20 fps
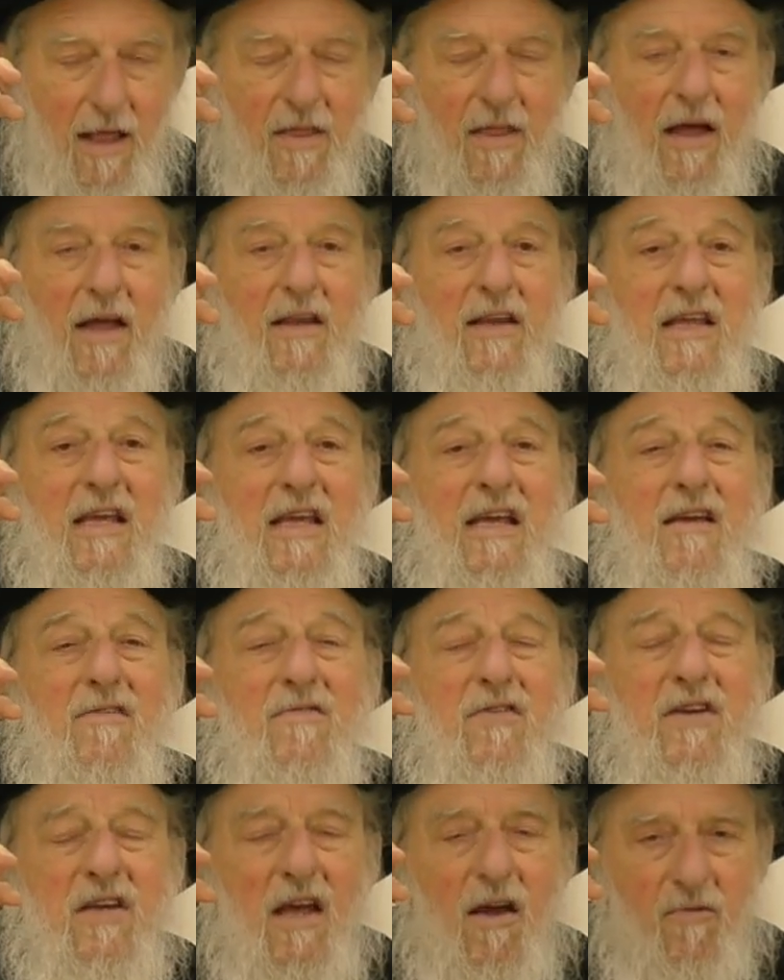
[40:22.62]
that
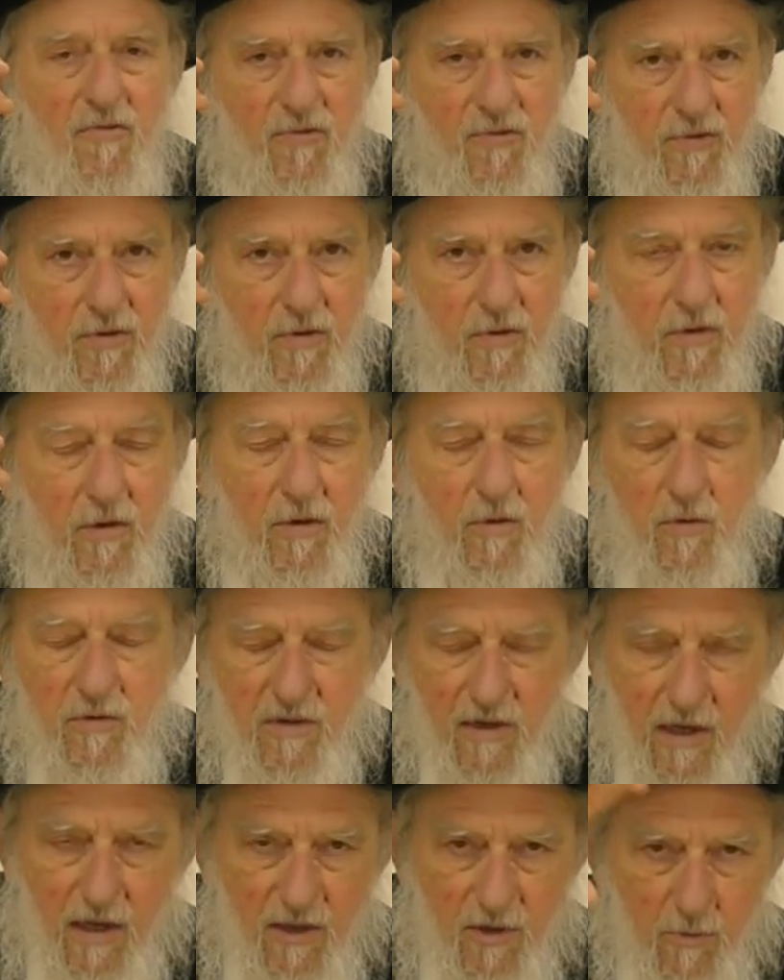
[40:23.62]
even if,
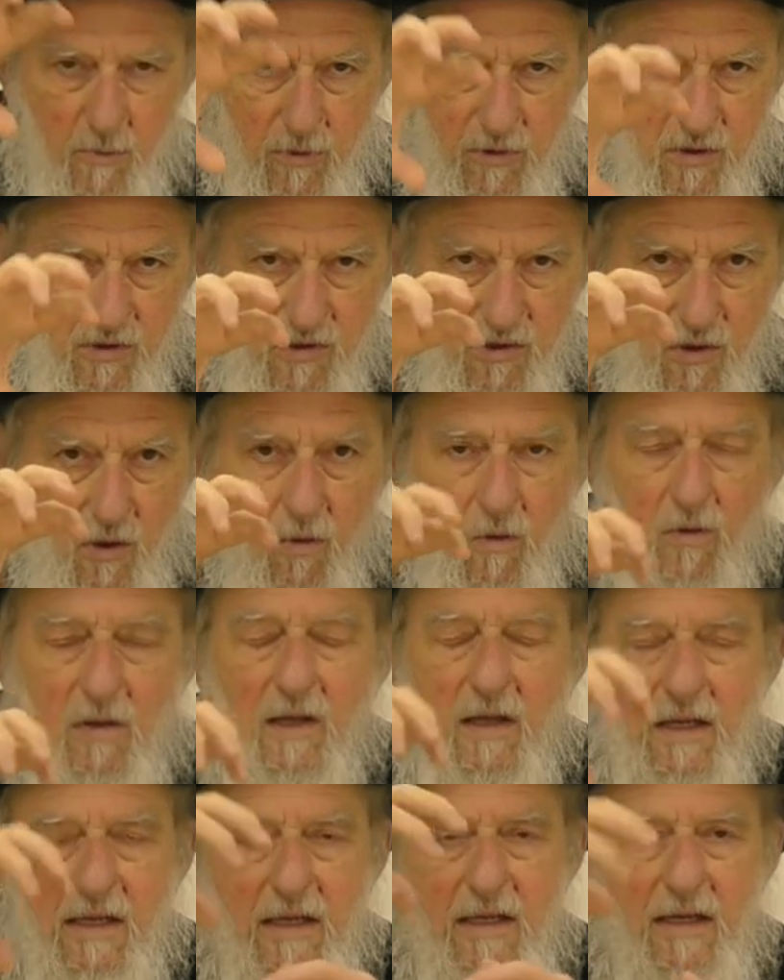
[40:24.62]
together with the soul,
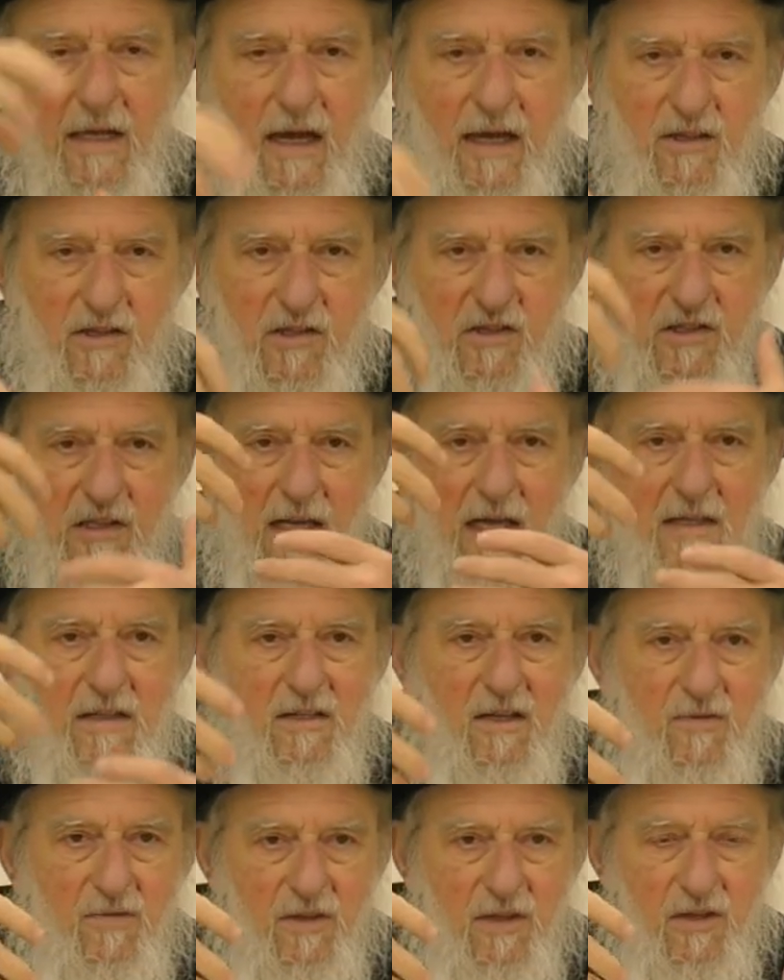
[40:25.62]
it engages in
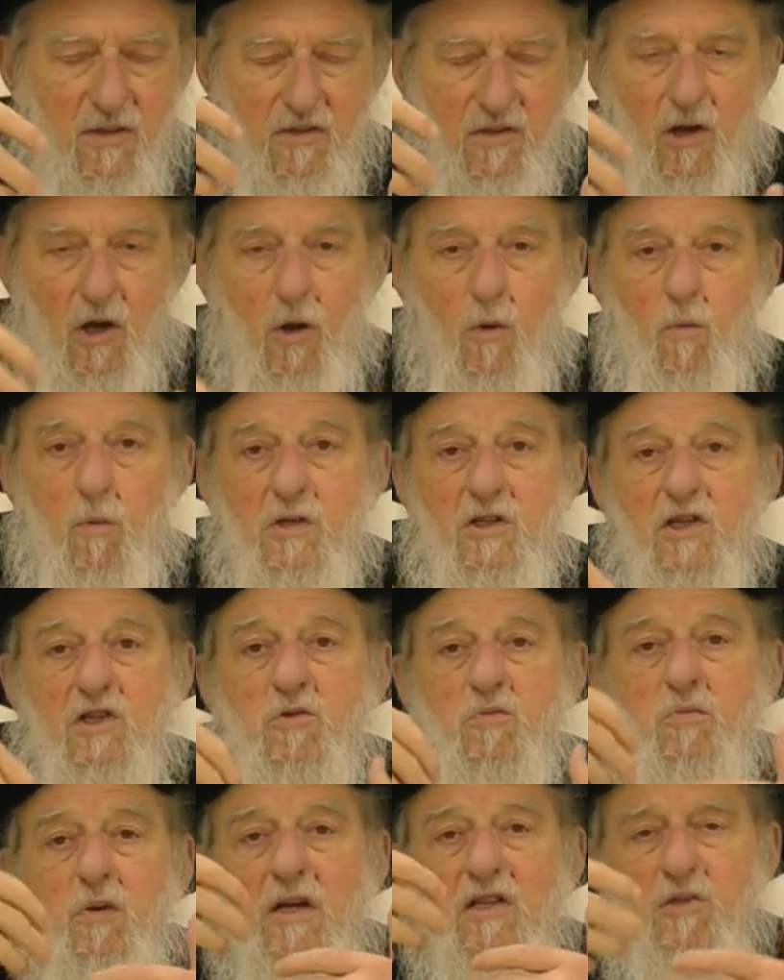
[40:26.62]
activities which
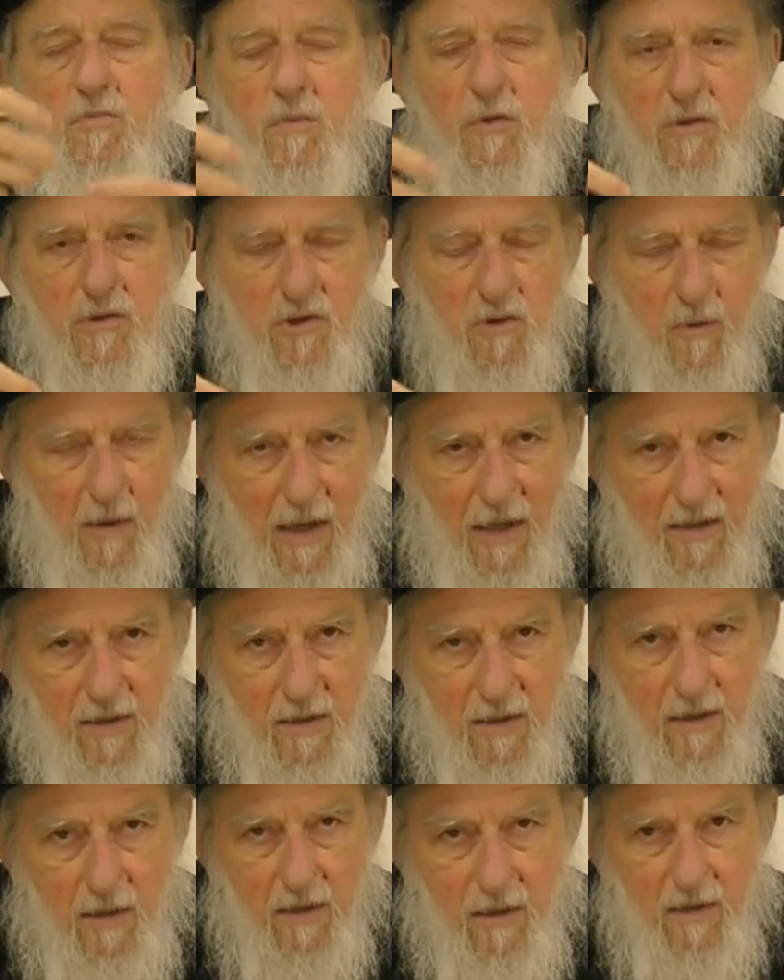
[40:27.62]
express
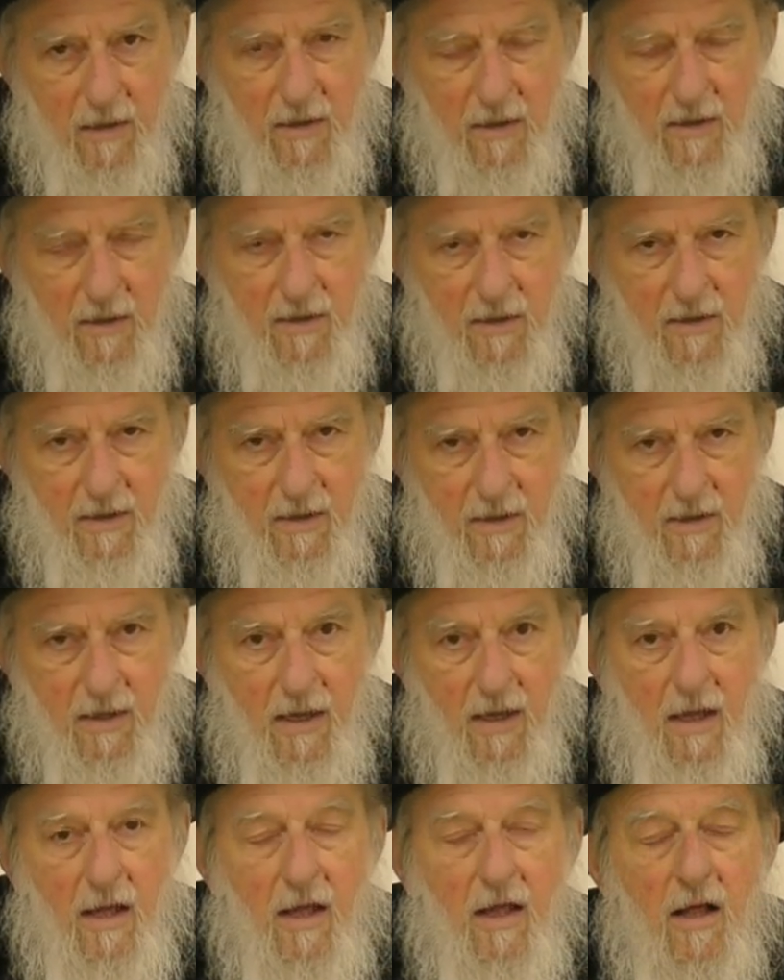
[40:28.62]
spirituality,
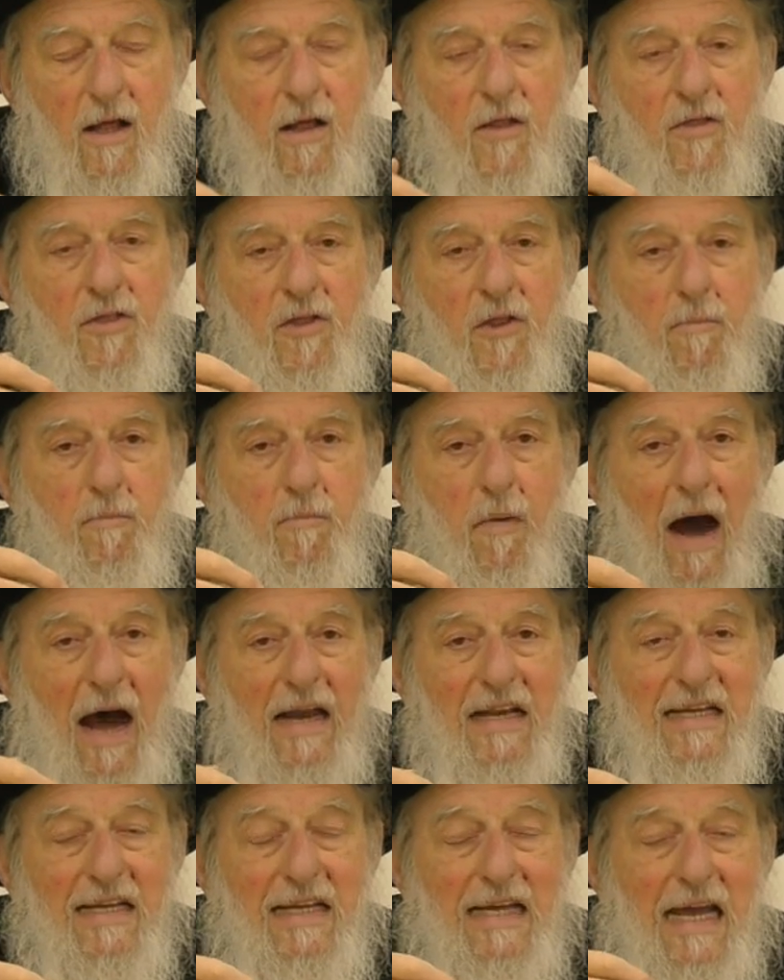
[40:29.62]
the
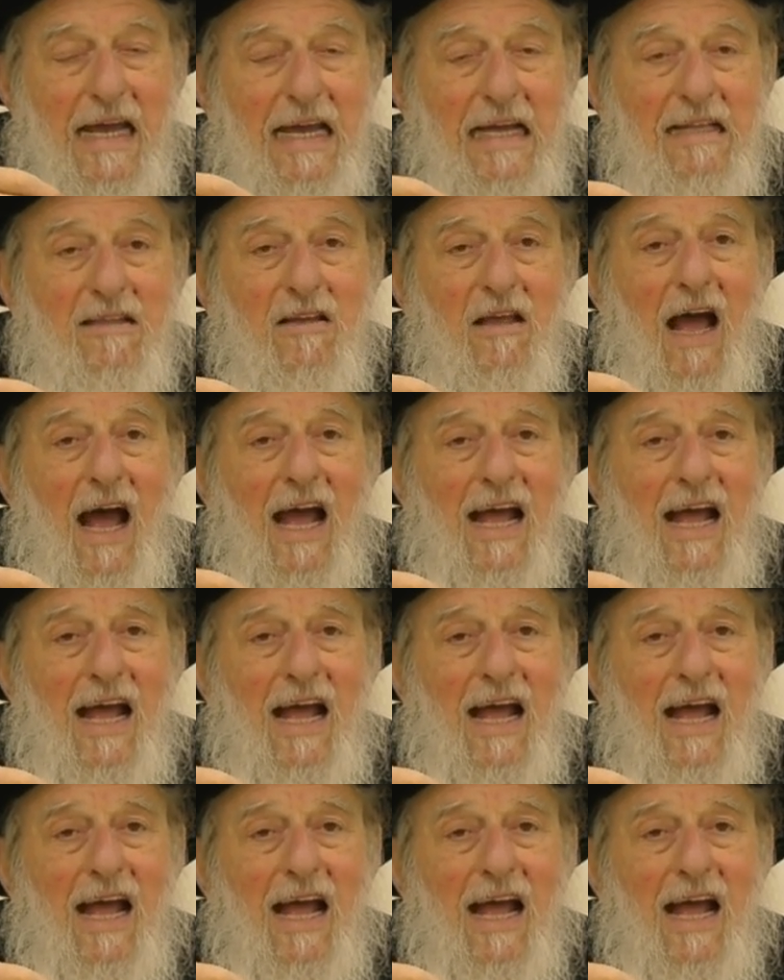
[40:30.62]
body can't